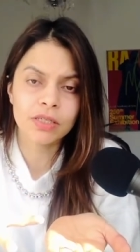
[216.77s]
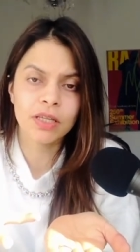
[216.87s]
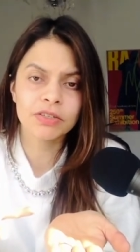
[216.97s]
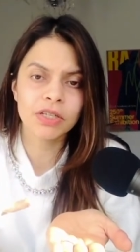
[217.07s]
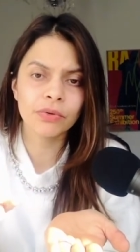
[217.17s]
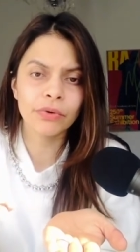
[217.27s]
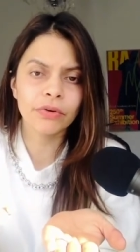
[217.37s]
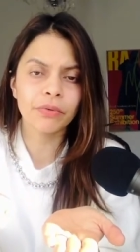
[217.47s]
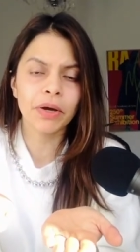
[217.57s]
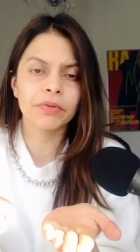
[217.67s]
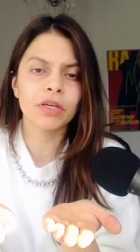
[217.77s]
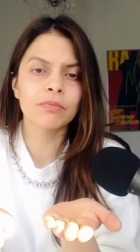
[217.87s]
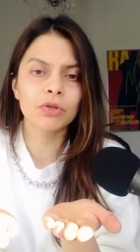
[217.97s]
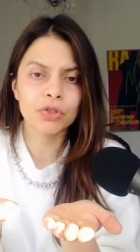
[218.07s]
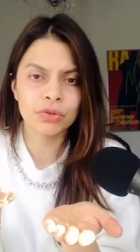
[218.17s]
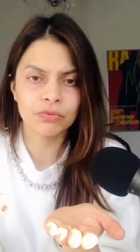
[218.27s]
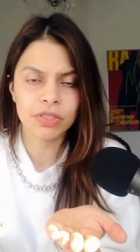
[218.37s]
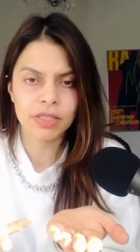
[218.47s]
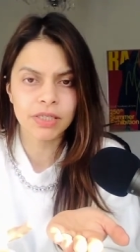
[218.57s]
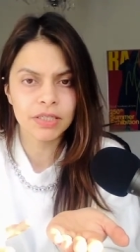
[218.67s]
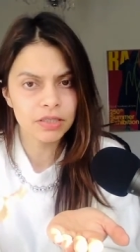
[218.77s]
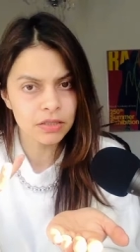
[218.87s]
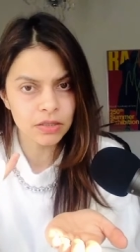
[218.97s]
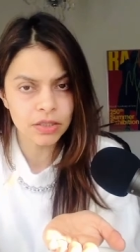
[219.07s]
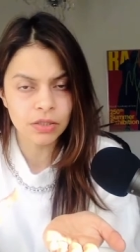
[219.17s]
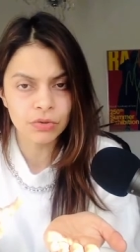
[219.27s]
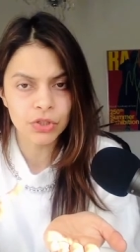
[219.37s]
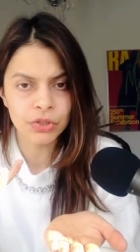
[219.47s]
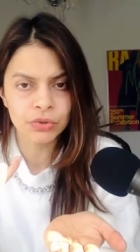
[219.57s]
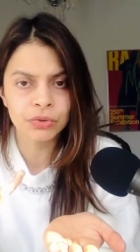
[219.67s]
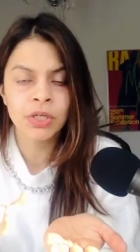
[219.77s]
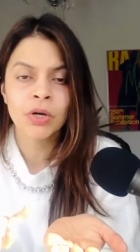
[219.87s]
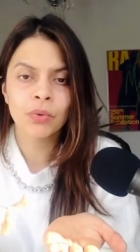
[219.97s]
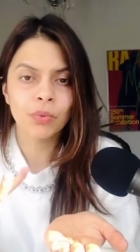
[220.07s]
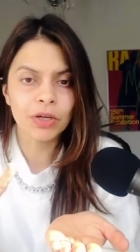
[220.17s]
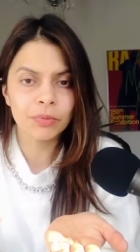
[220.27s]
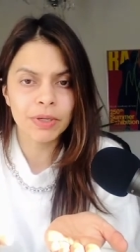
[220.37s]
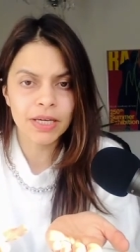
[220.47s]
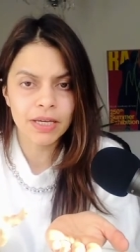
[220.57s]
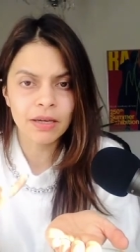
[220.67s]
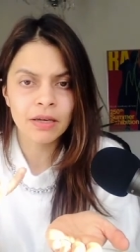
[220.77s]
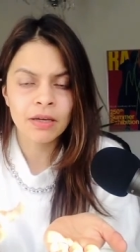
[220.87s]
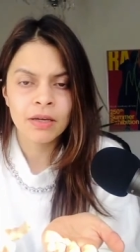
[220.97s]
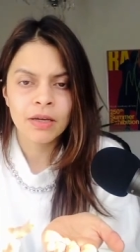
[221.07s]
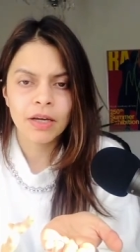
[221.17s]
And there's a lot around the emotional resilience and psychological well-being.